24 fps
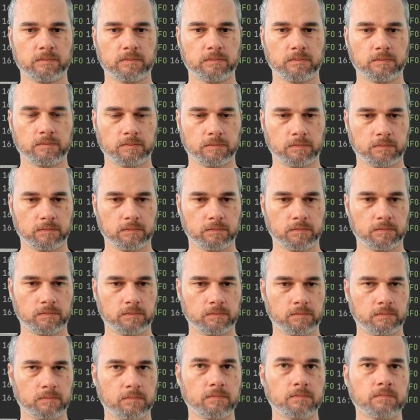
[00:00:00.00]

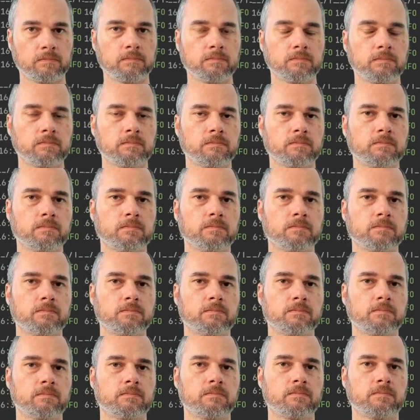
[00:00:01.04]

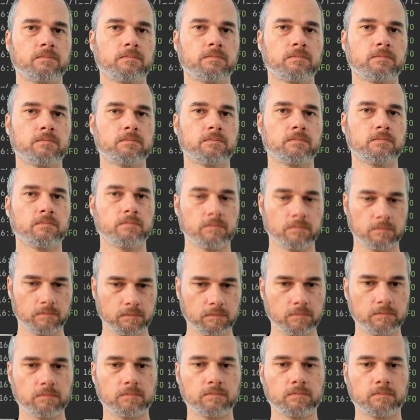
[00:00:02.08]
This person isn't speaking.